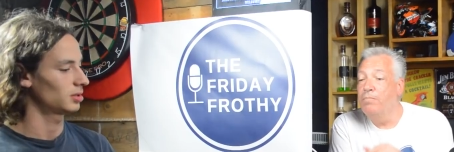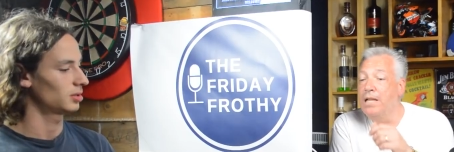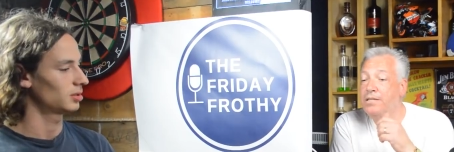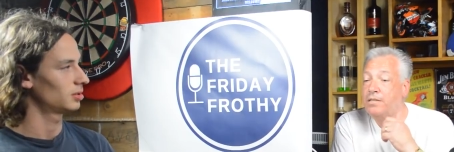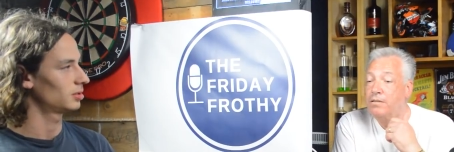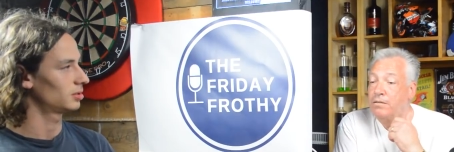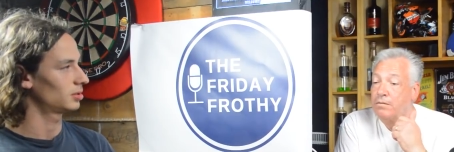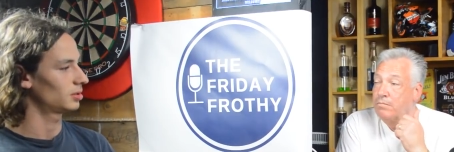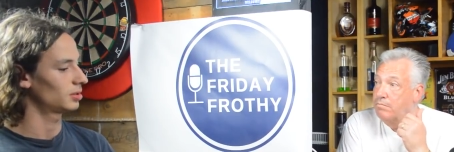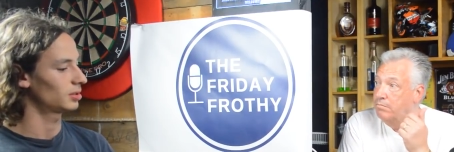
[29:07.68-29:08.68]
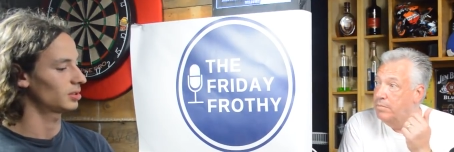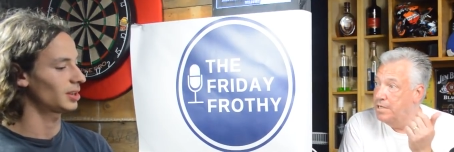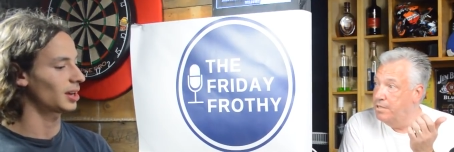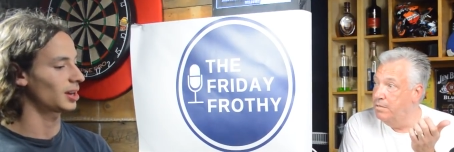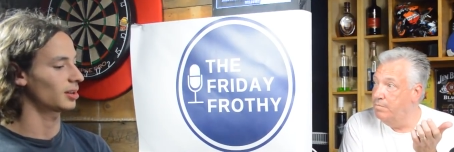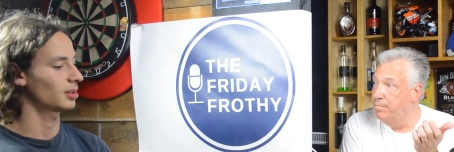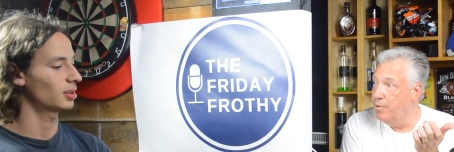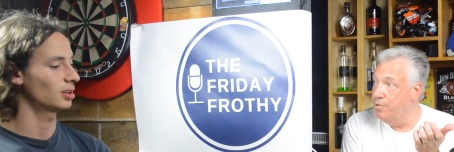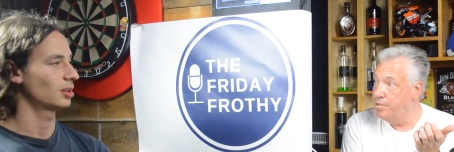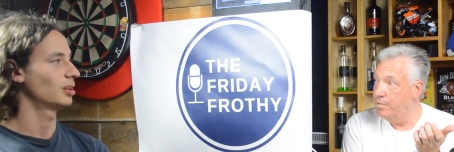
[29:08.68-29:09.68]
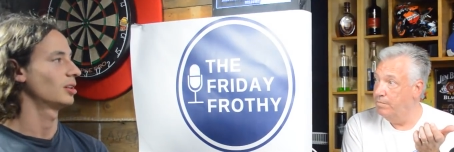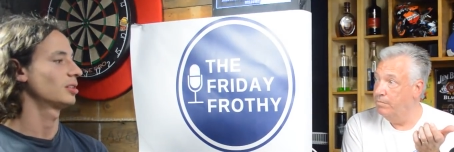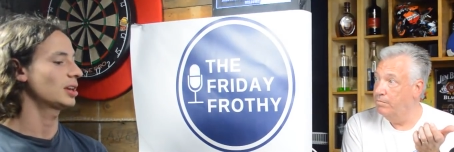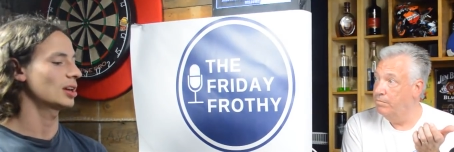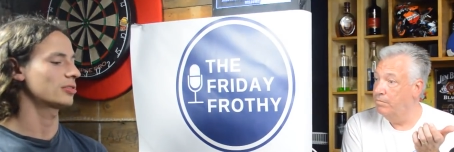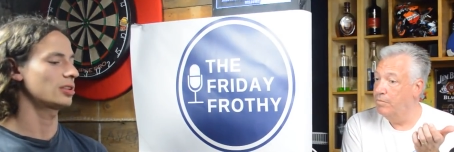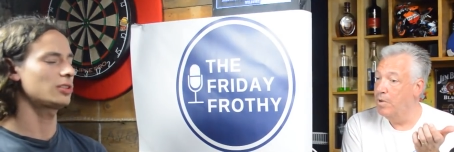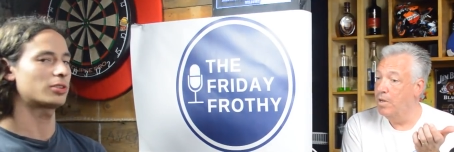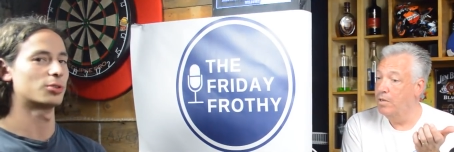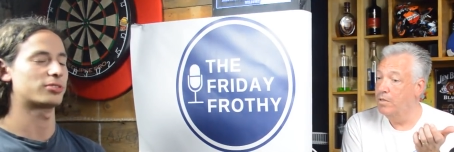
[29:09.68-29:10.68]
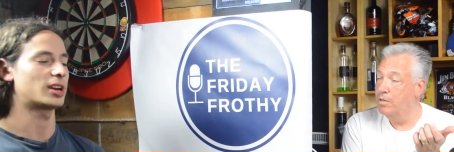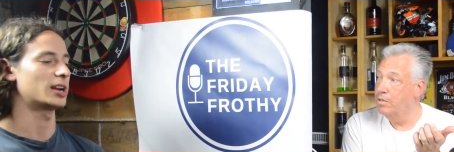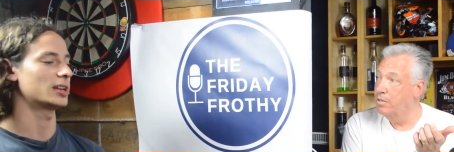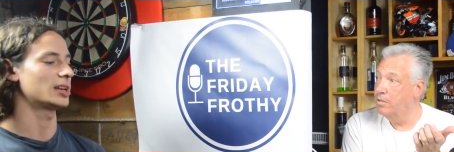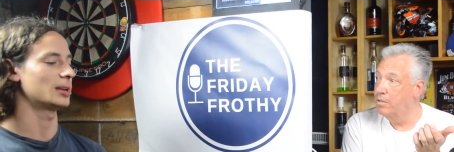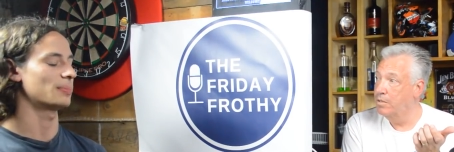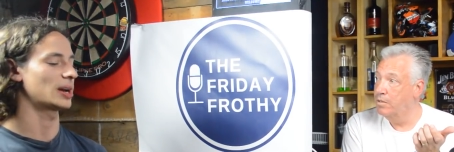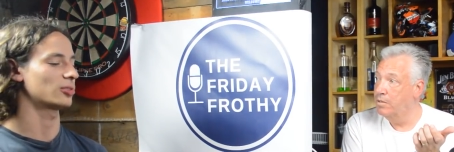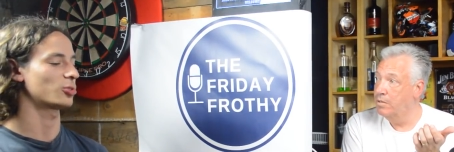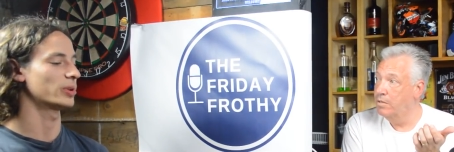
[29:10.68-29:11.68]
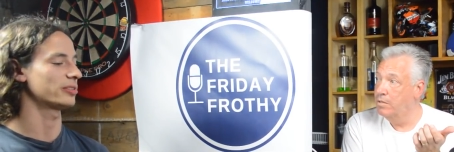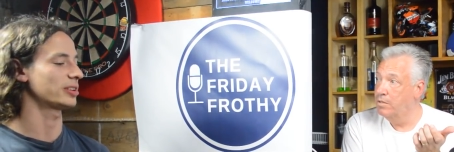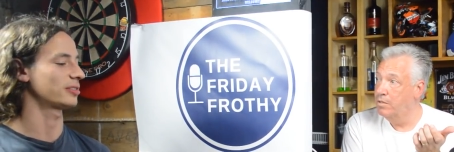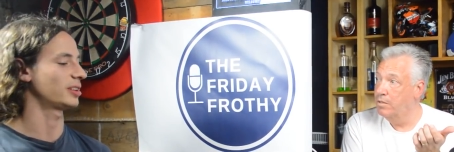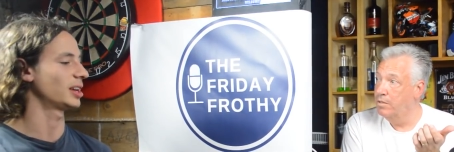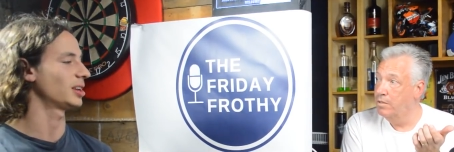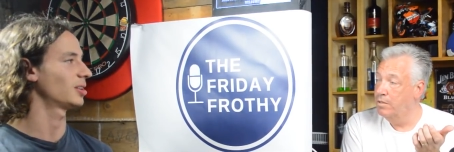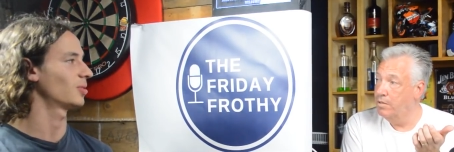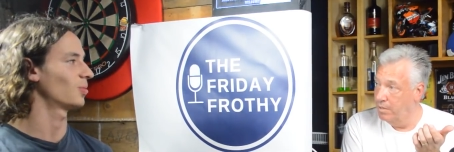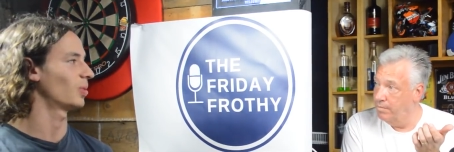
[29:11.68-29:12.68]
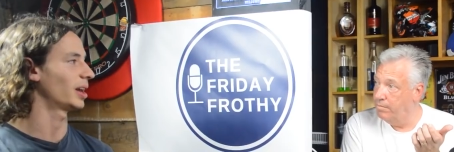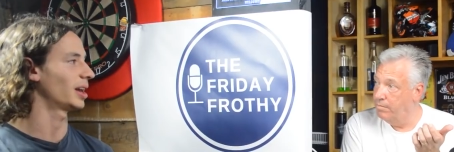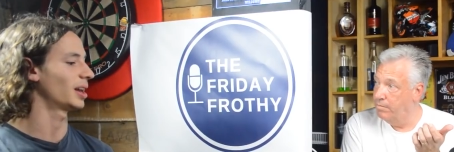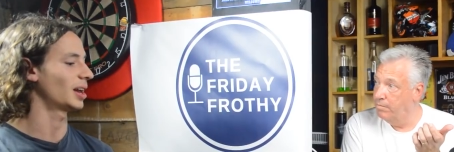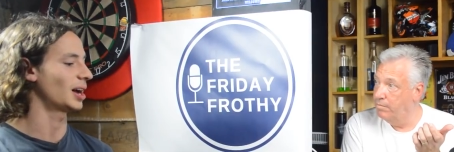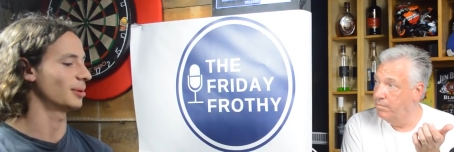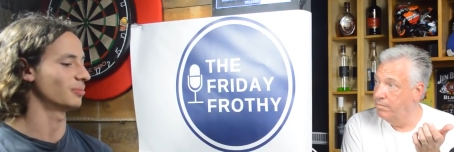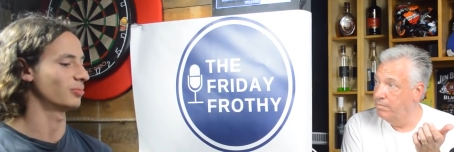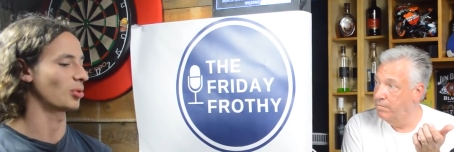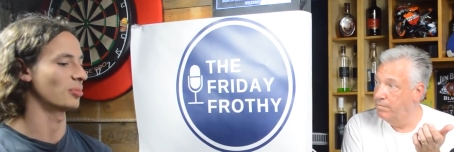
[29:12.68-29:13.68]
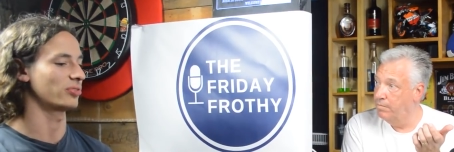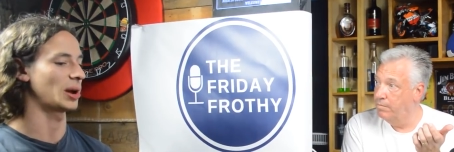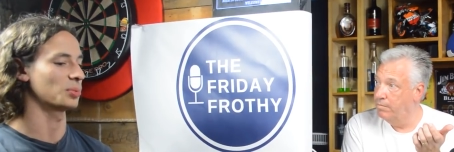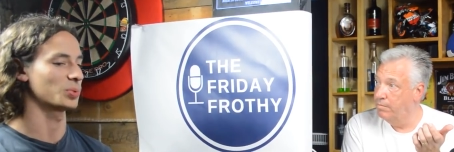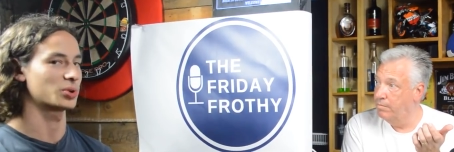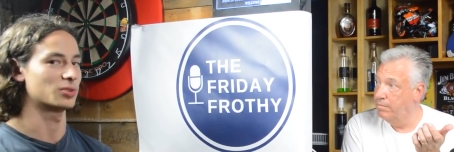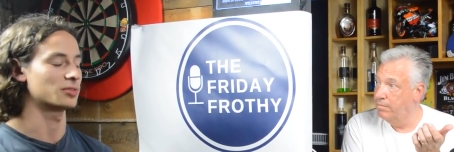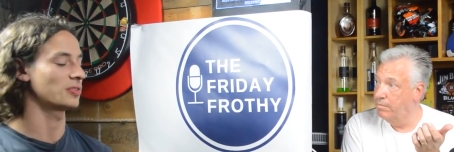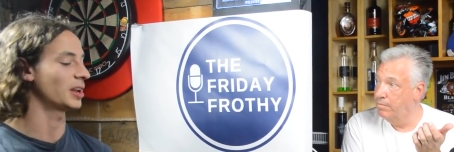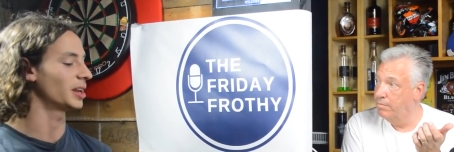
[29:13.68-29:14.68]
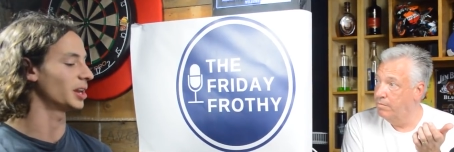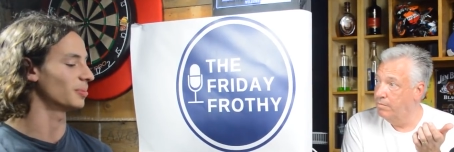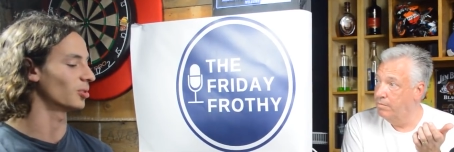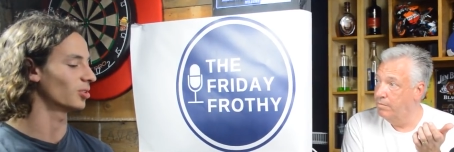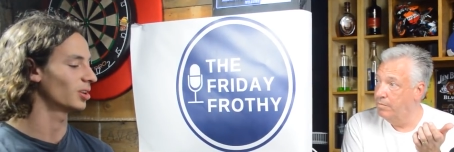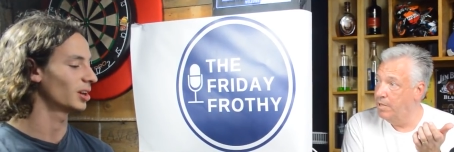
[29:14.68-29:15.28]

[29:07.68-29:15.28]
Speaker 1: got Blundstone, Blundstone yeah.
Speaker 2: boots. Yeah, so this all started in about 2016, yep. where um, from a family we couldn't fund it anymore.